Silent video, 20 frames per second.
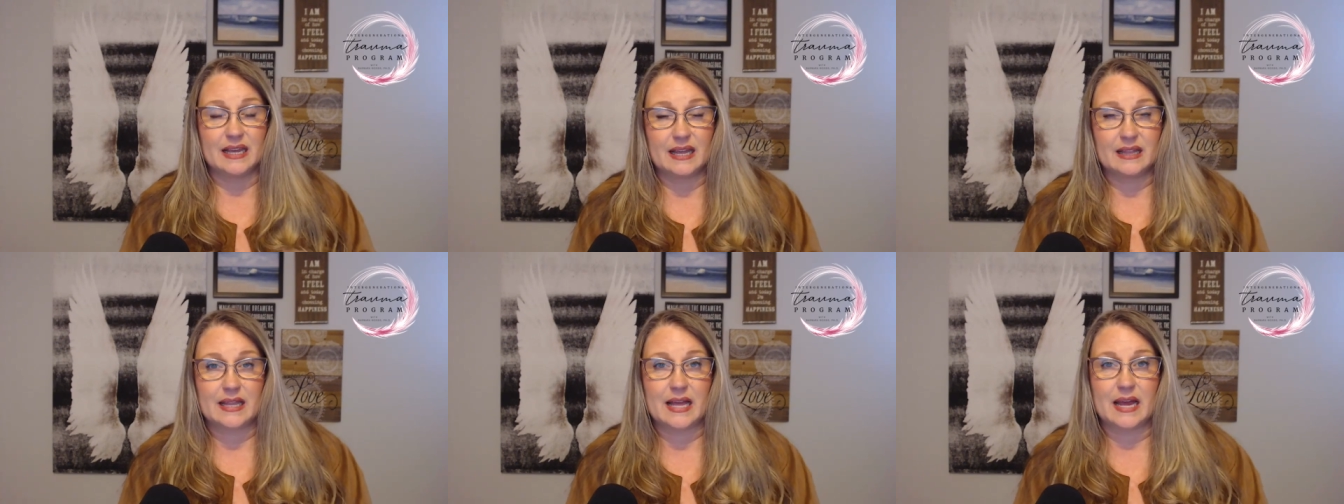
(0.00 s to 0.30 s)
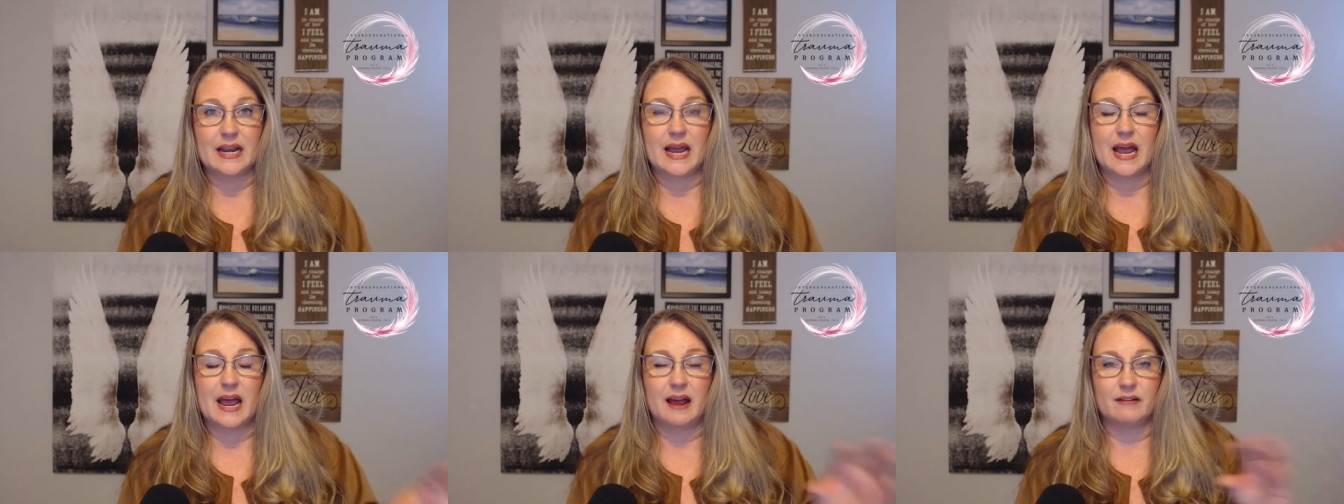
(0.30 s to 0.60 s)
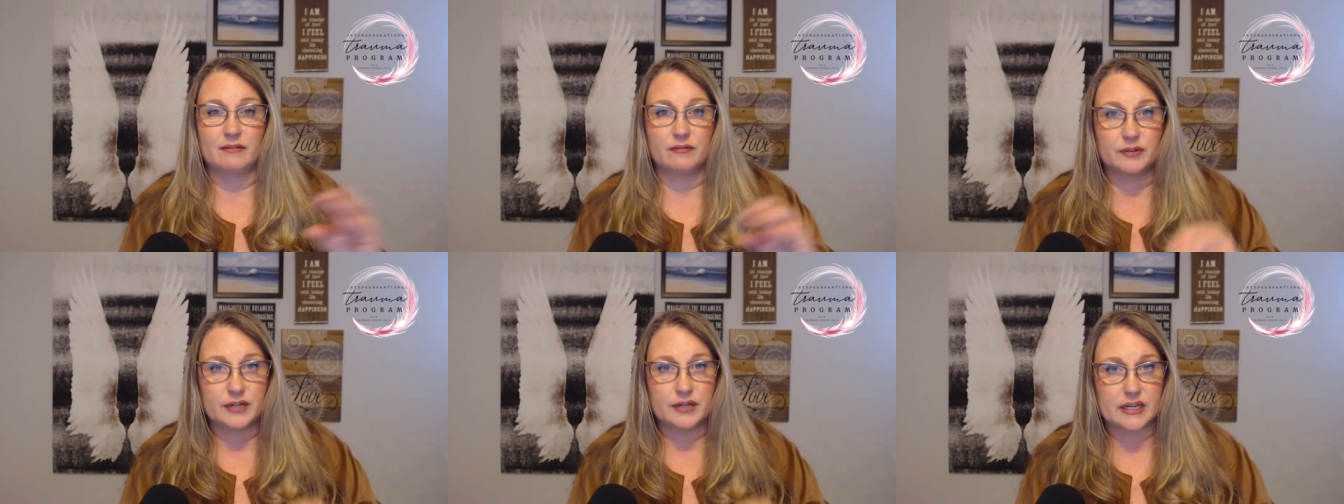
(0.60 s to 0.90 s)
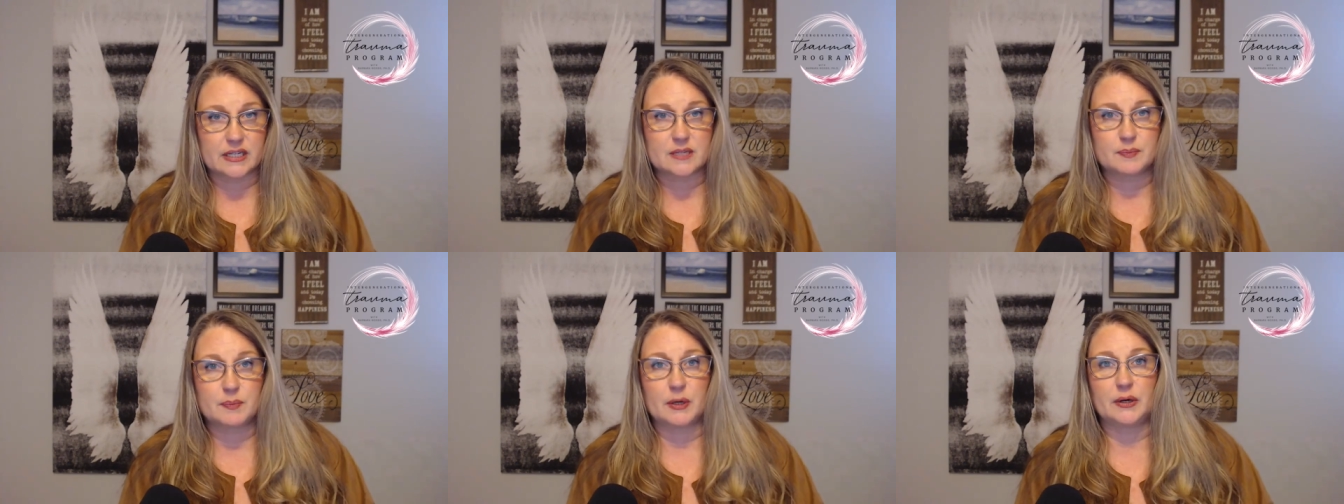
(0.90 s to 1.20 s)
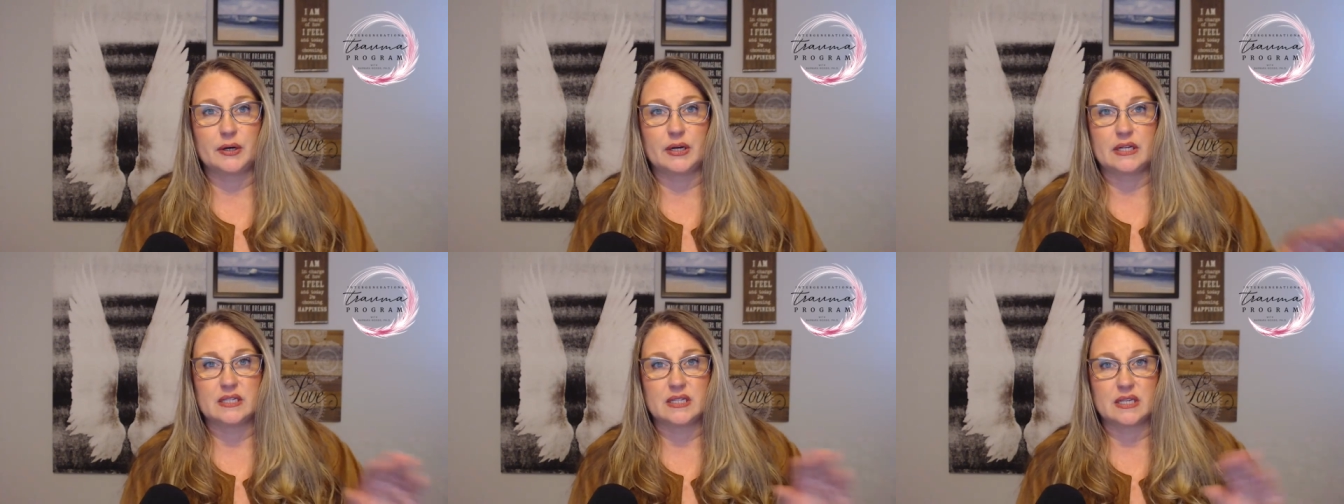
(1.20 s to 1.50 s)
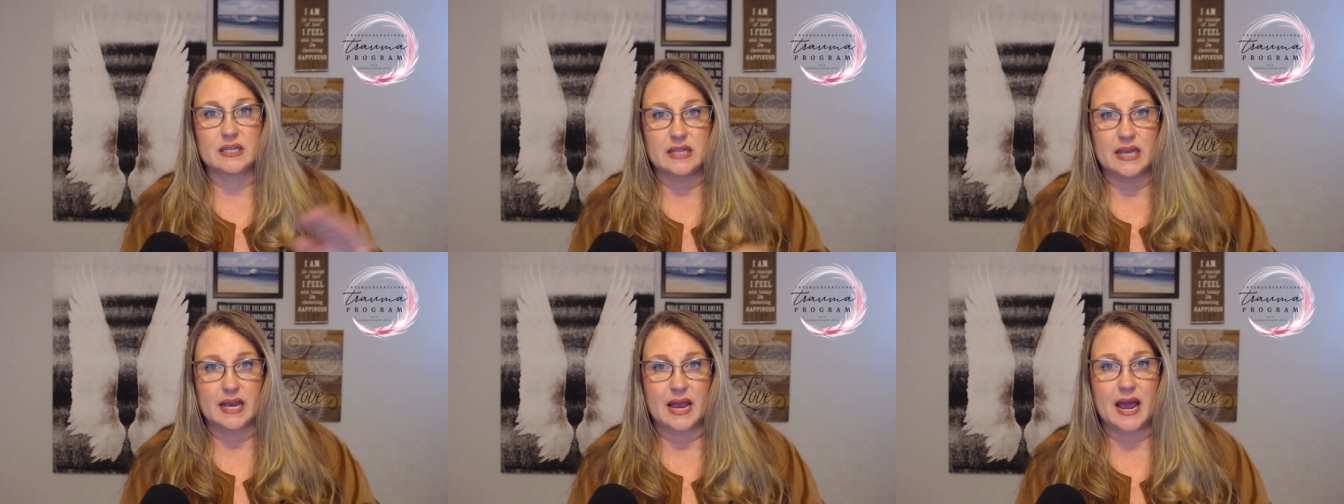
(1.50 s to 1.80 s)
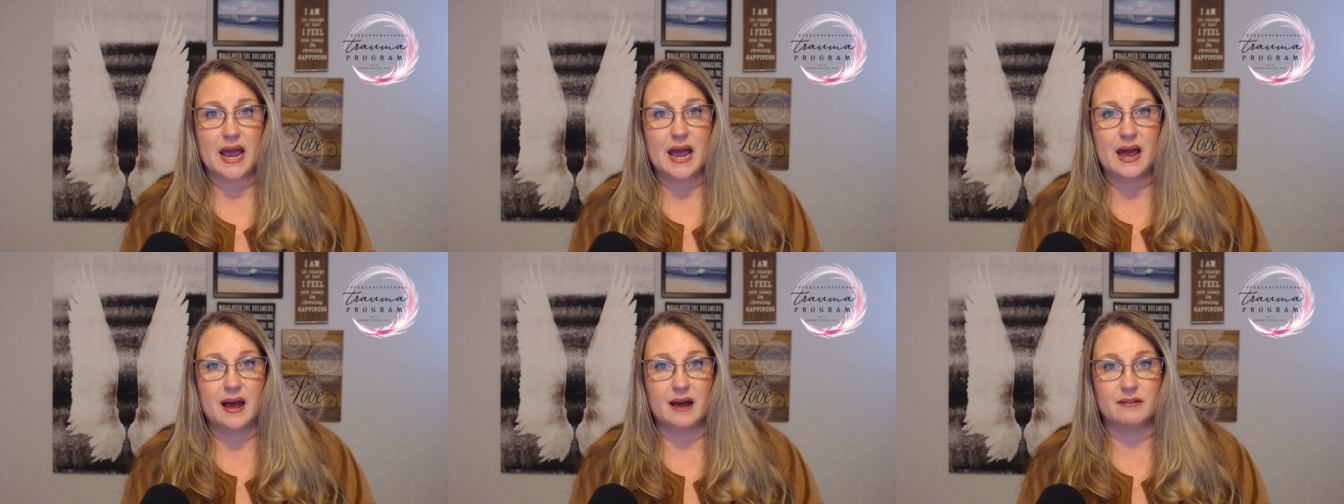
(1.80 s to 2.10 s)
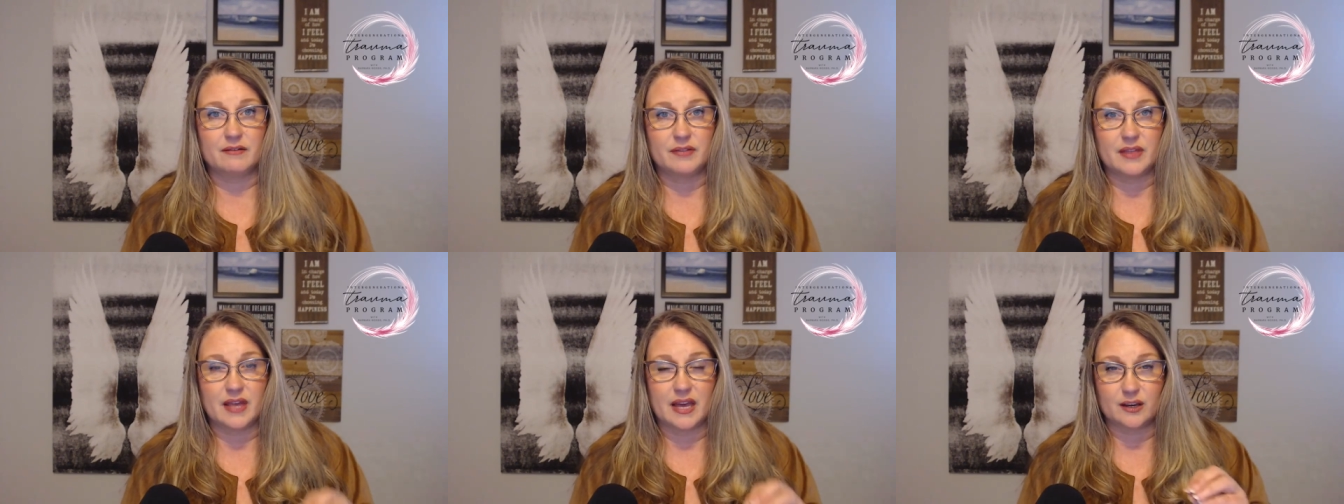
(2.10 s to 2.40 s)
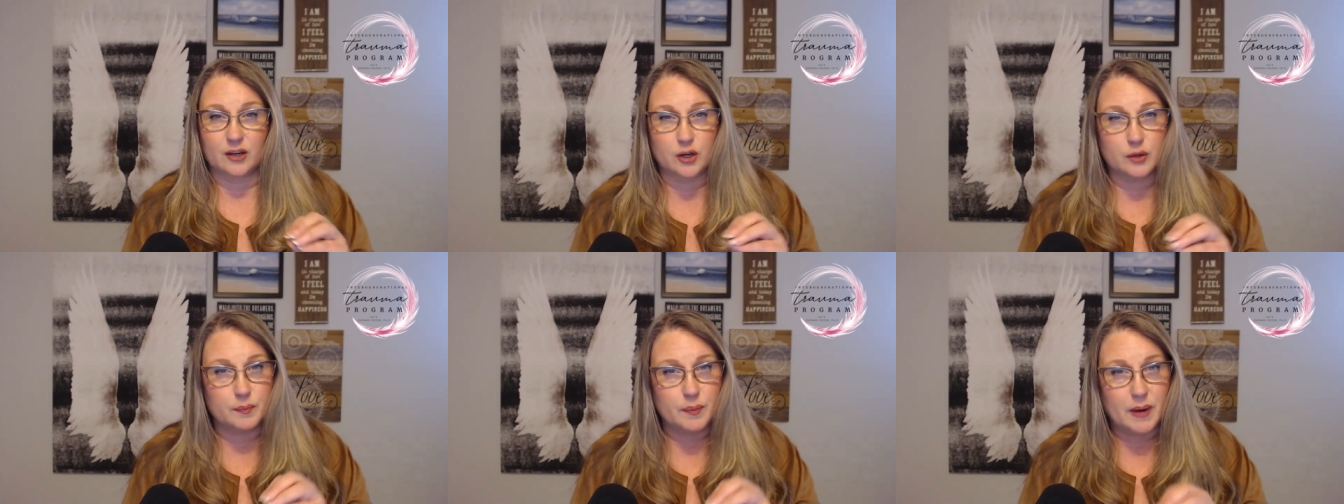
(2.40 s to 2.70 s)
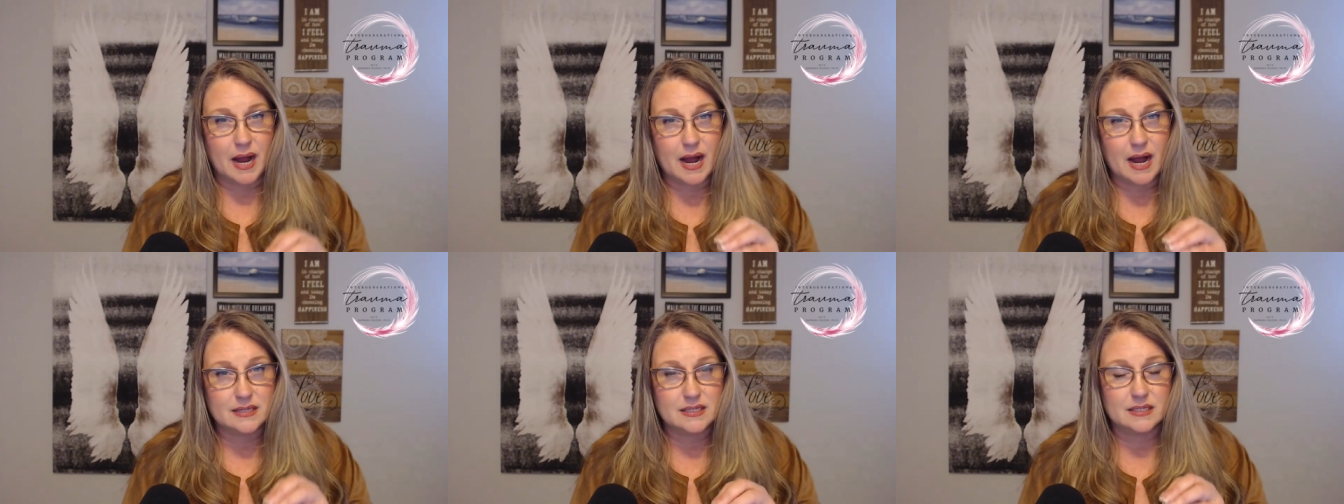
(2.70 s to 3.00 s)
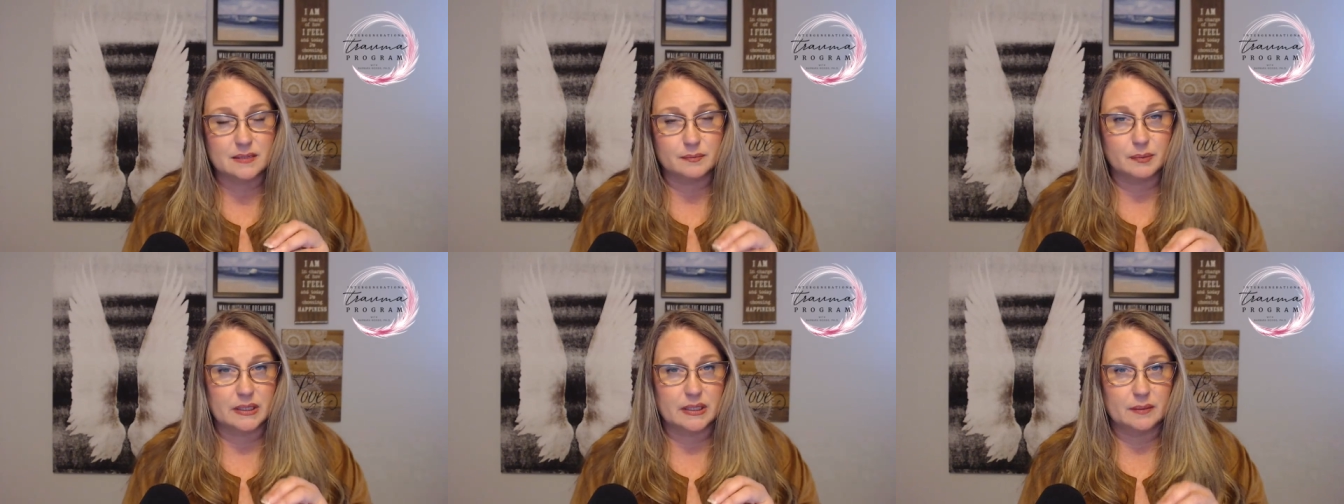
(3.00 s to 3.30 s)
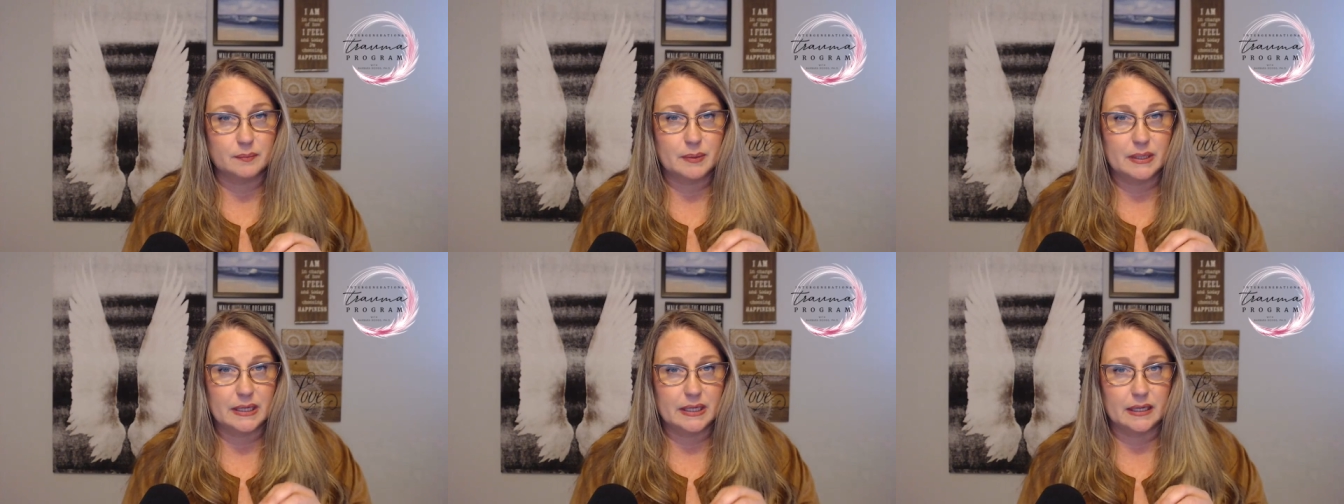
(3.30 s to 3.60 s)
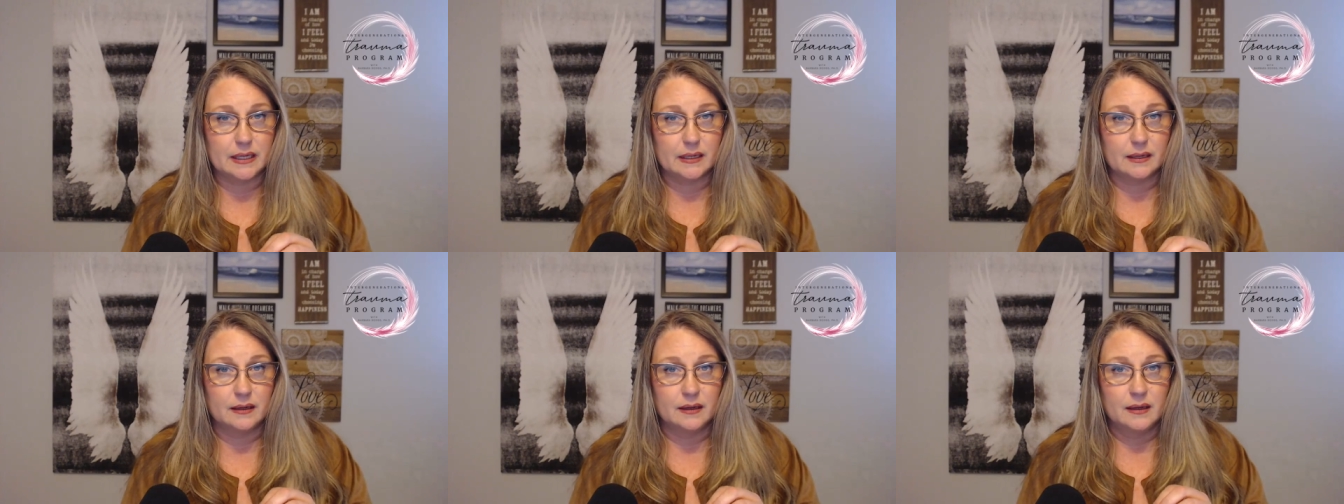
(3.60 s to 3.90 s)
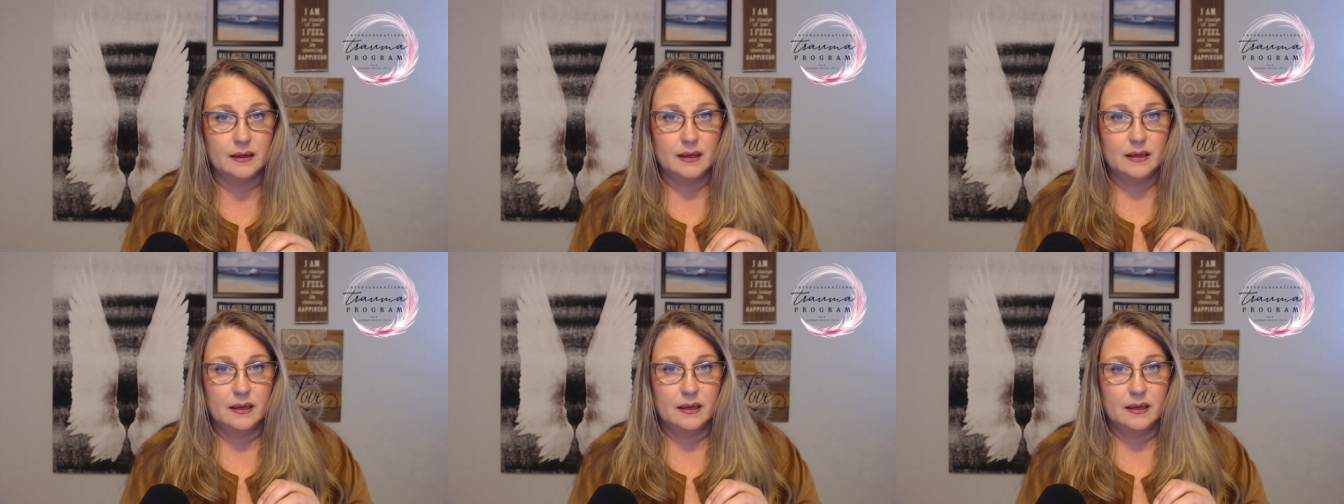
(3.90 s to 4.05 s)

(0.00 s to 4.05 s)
And then every experience that they have that could possibly be